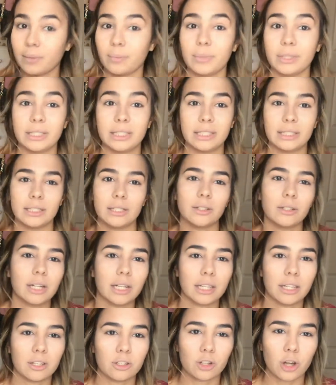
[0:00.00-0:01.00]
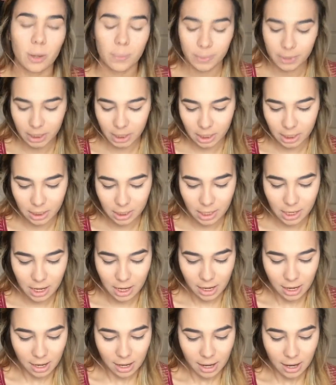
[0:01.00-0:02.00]
but still get the job done.
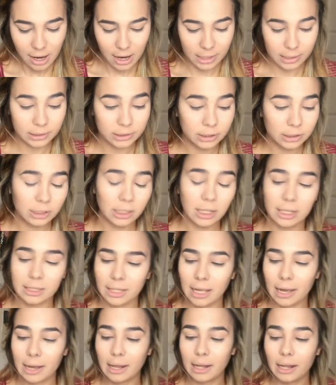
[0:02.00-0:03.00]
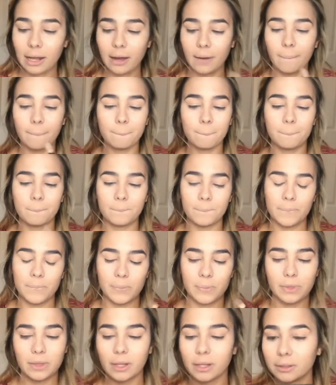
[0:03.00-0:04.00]
I also like that
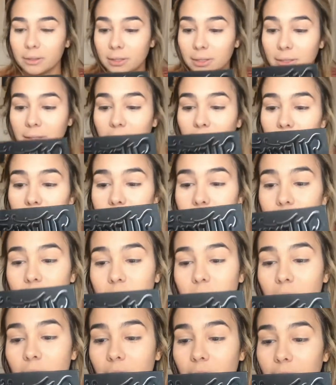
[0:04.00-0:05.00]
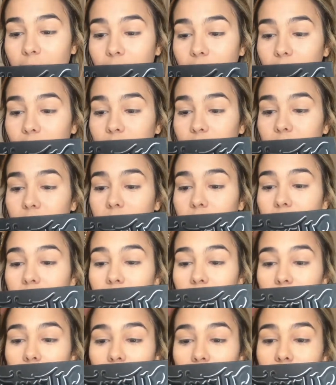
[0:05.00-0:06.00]
the lightest shade for just
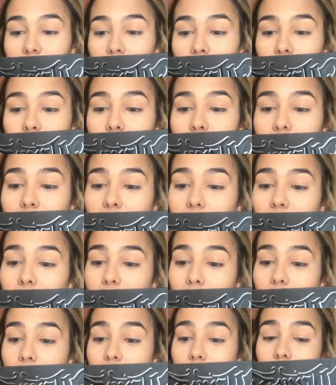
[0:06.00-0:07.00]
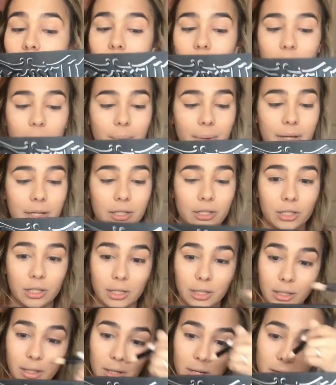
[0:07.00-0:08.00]
a little bit on my
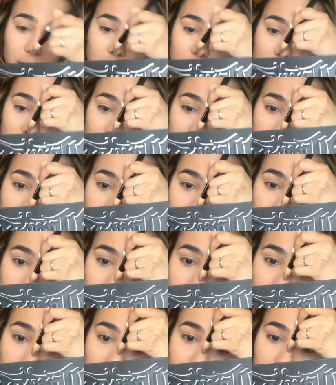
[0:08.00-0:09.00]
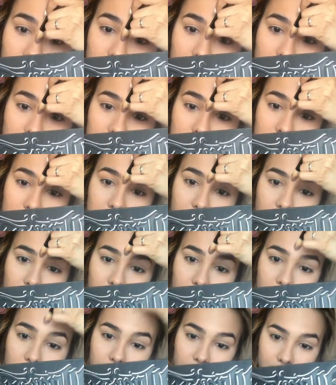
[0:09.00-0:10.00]
chin and
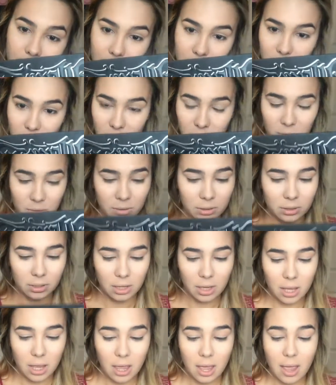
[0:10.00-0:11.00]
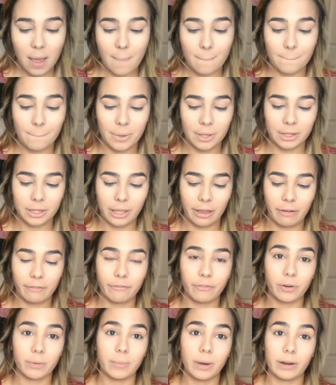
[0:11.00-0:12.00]
up my nose, but then
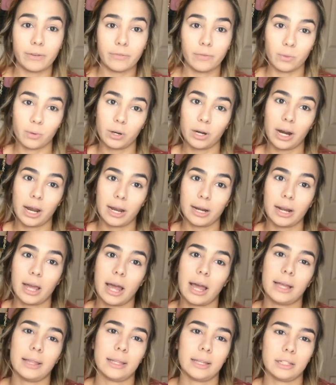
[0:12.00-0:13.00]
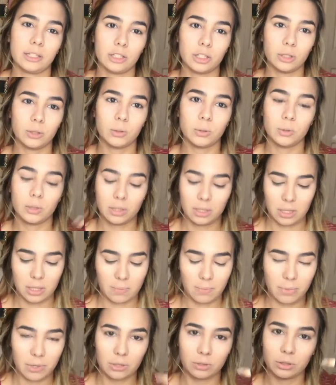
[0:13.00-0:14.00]
for my forehead, I like to use the
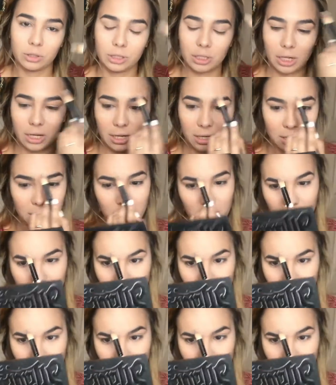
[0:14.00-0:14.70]
middle shade,